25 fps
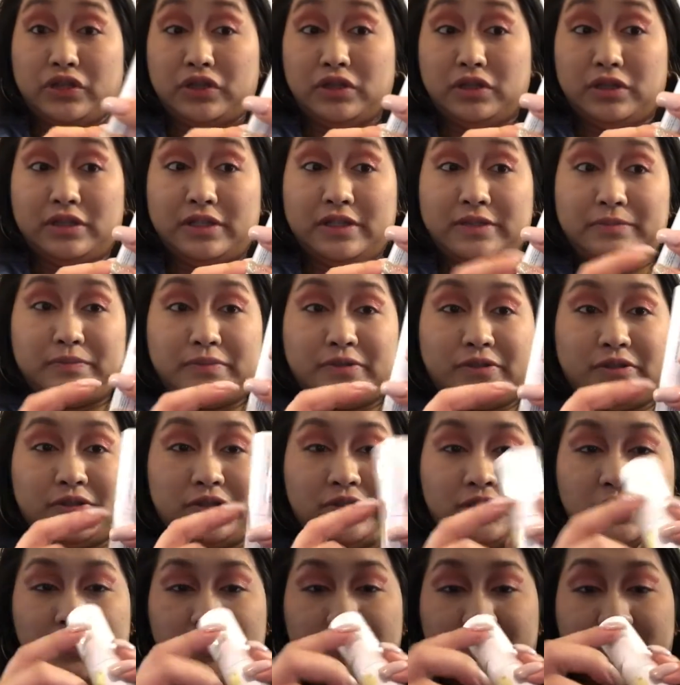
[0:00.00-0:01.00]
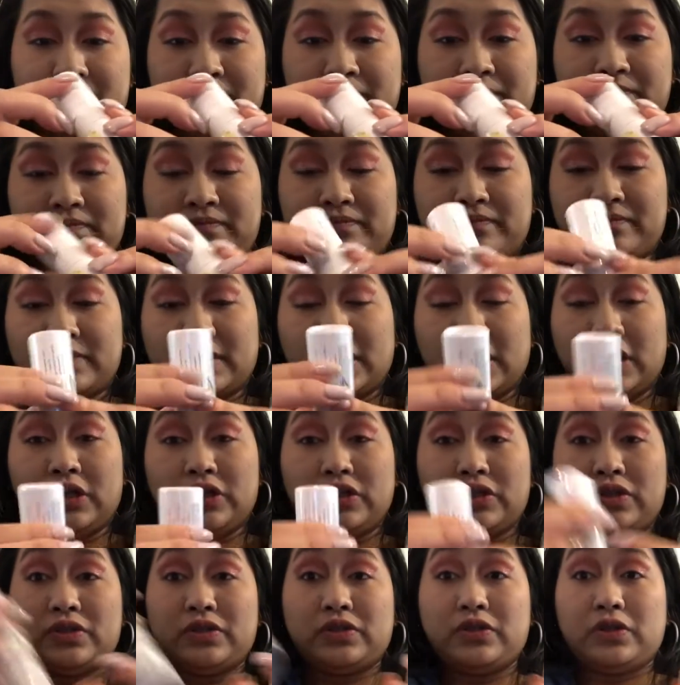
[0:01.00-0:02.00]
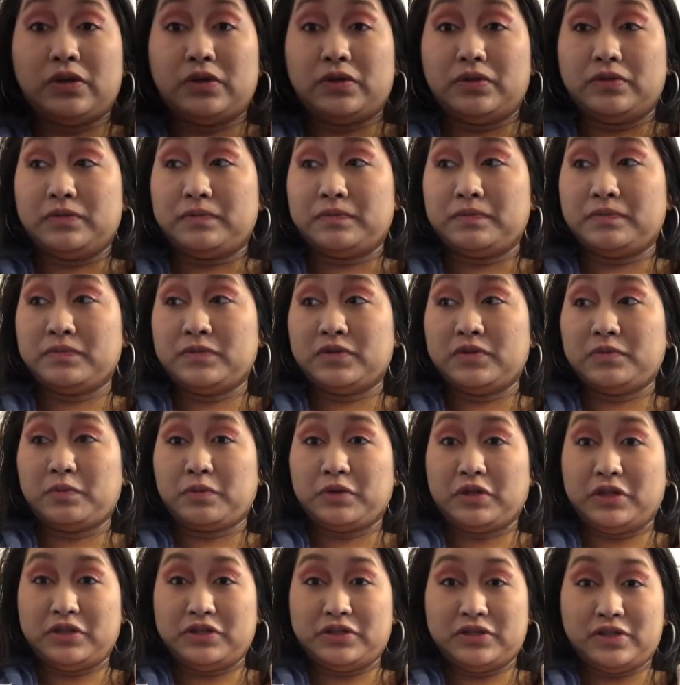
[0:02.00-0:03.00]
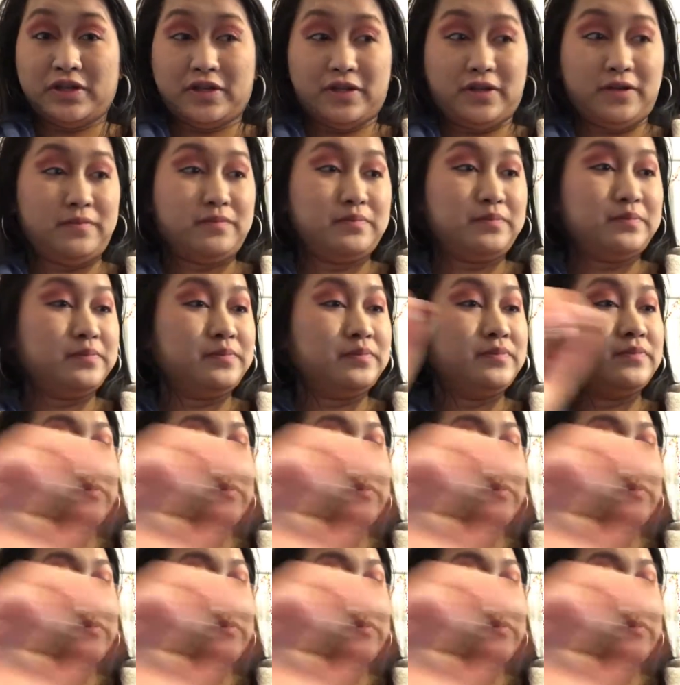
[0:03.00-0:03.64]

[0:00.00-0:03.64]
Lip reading: your lips, so it's pretty exciting.